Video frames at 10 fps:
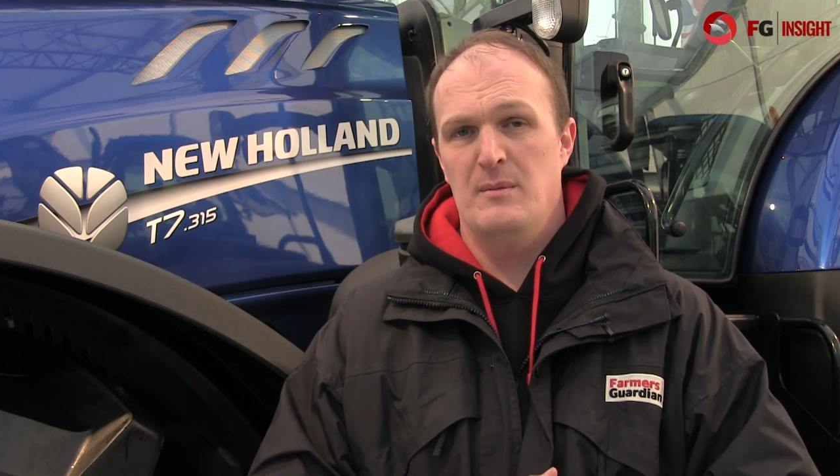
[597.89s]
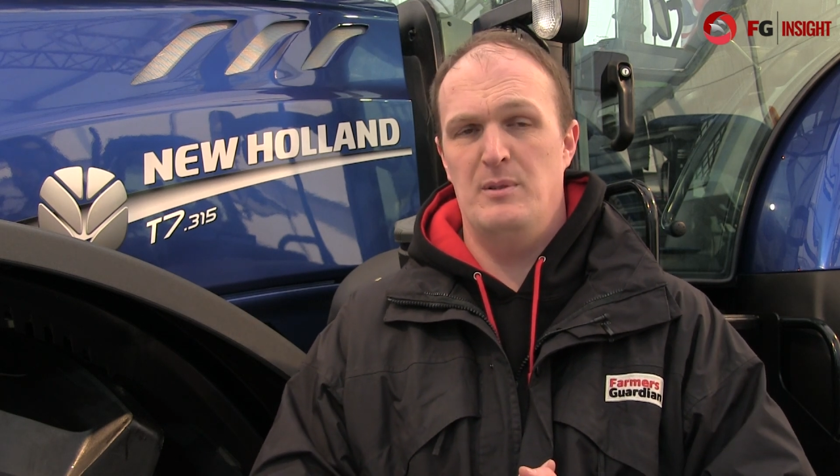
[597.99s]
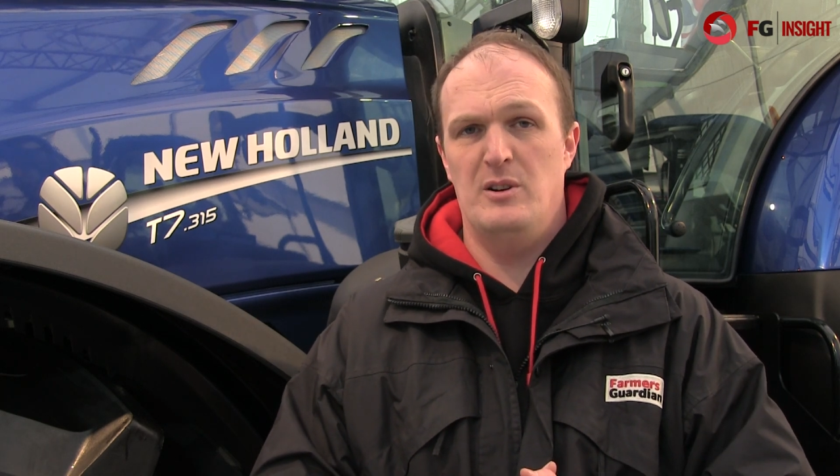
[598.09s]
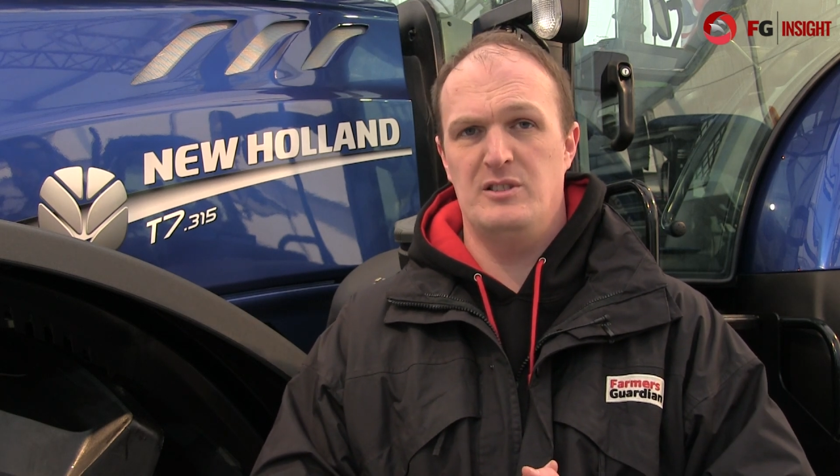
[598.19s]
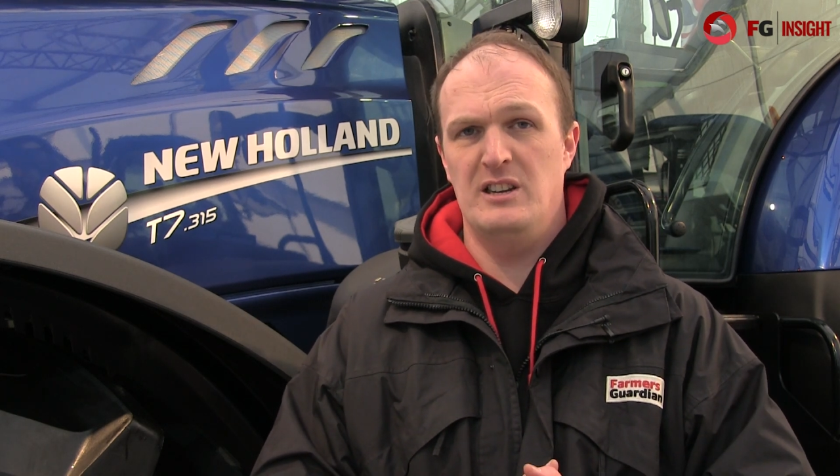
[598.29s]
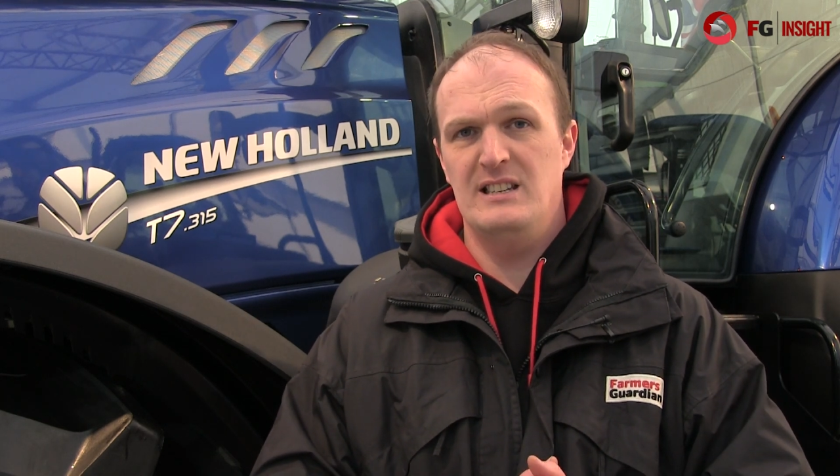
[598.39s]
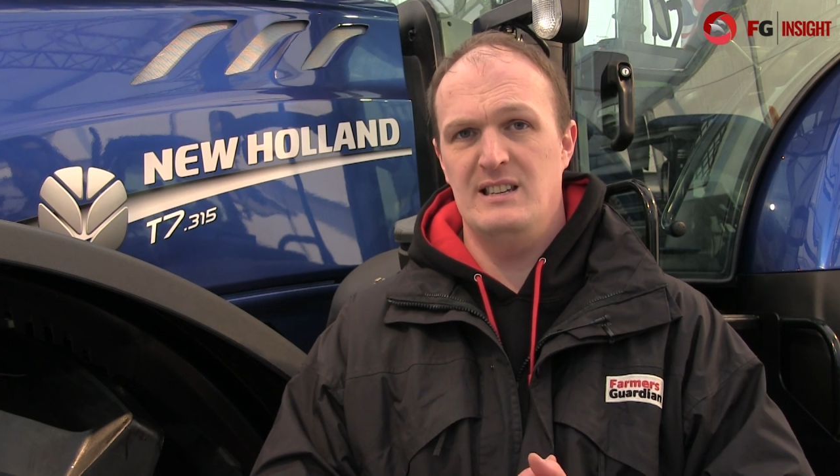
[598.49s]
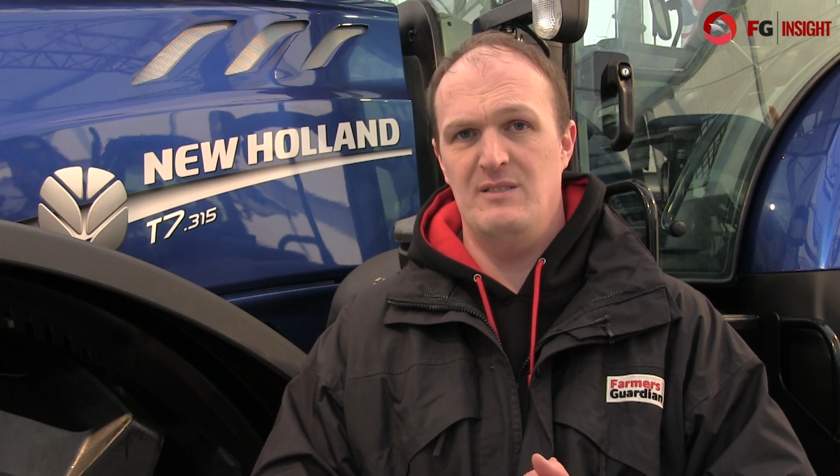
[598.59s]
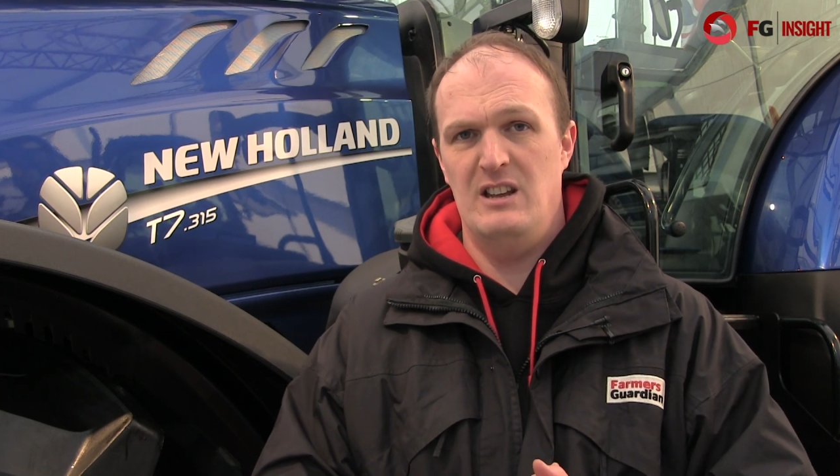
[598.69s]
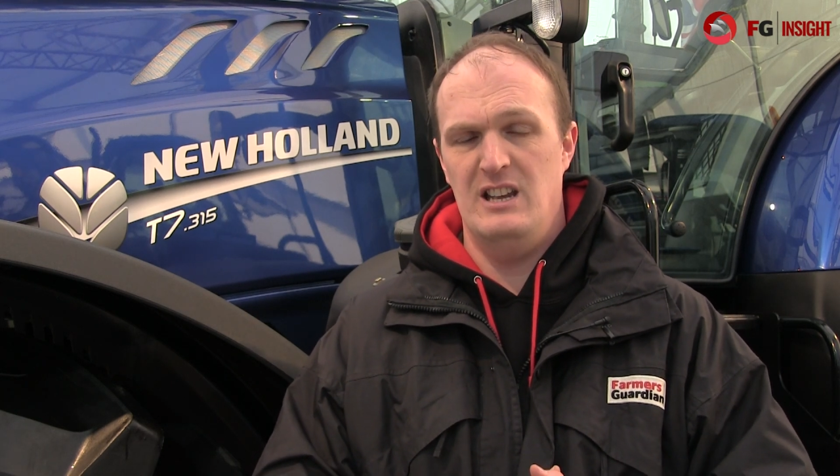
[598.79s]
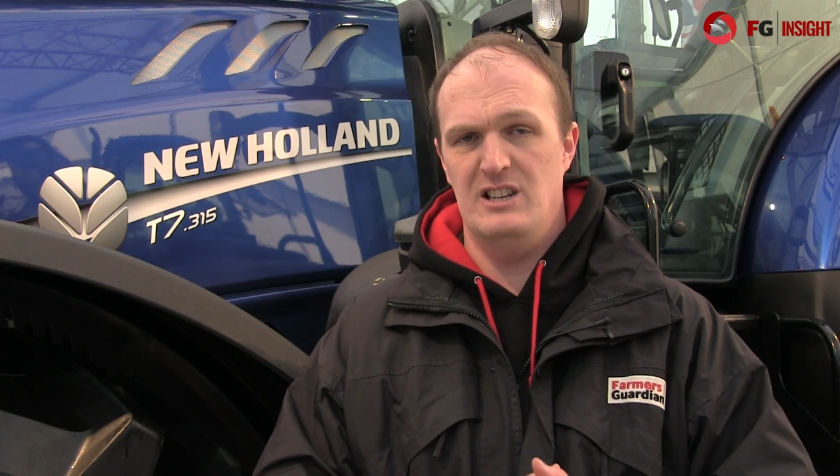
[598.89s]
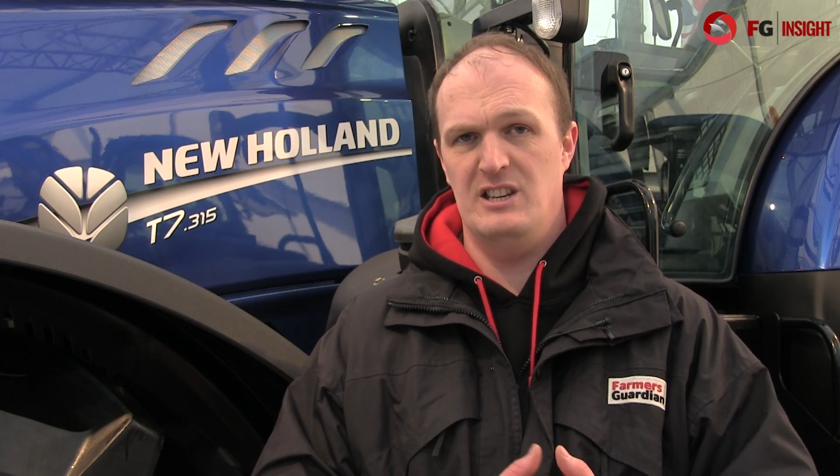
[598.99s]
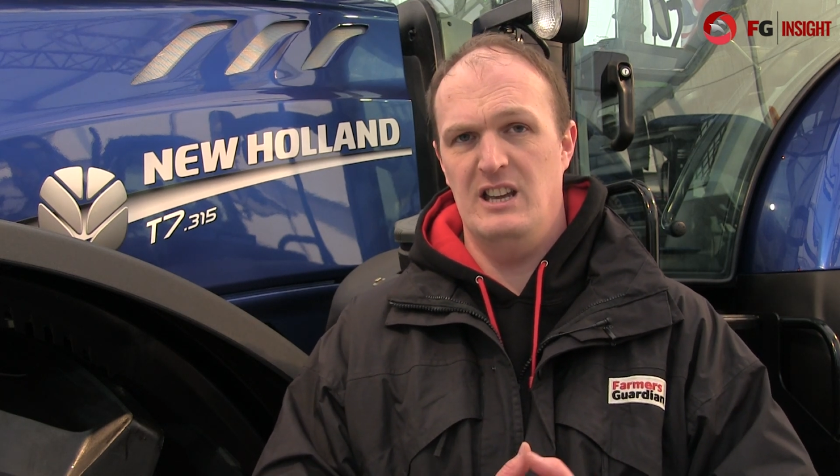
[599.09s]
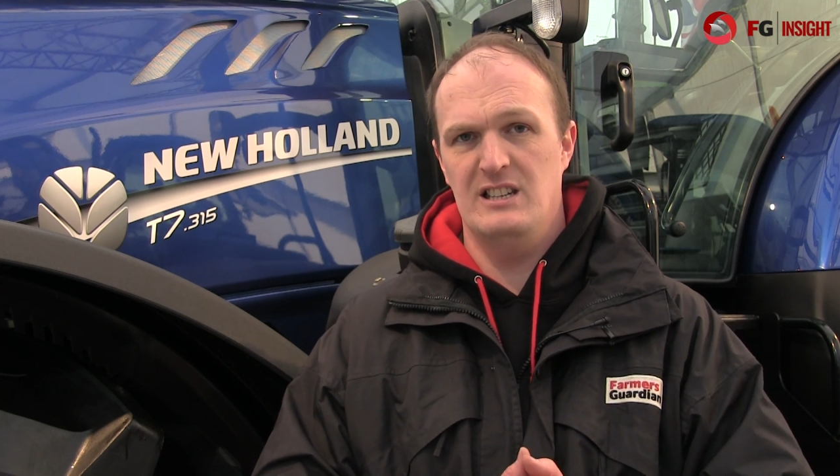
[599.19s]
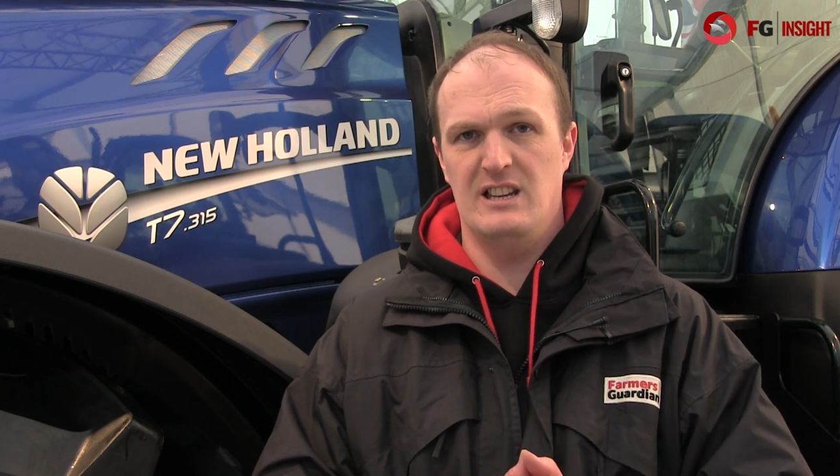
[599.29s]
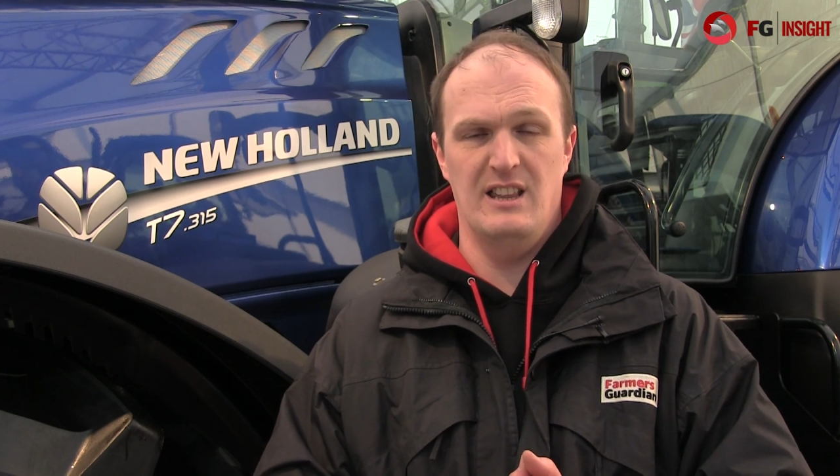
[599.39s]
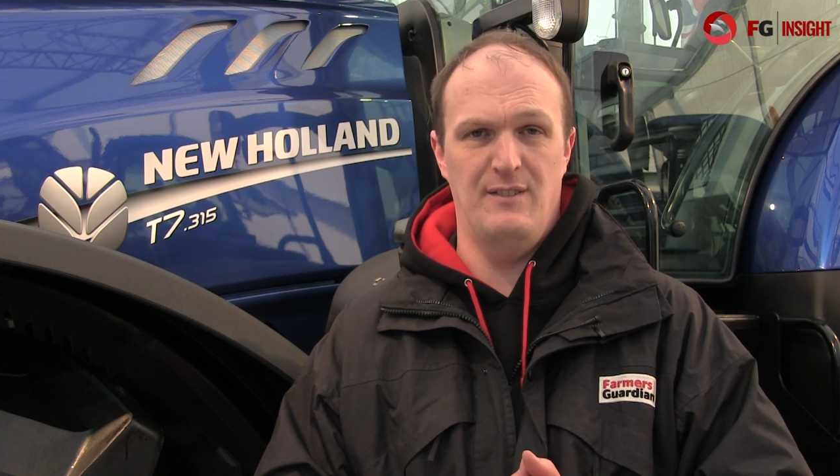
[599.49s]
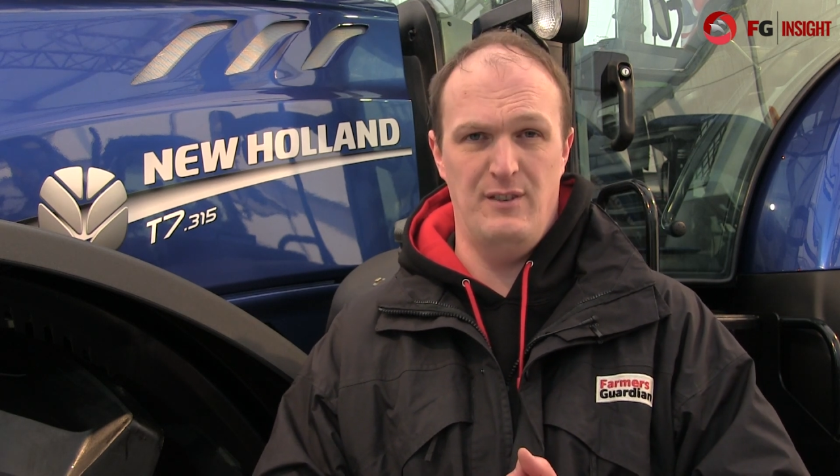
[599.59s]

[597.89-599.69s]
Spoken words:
Both T7HDs get the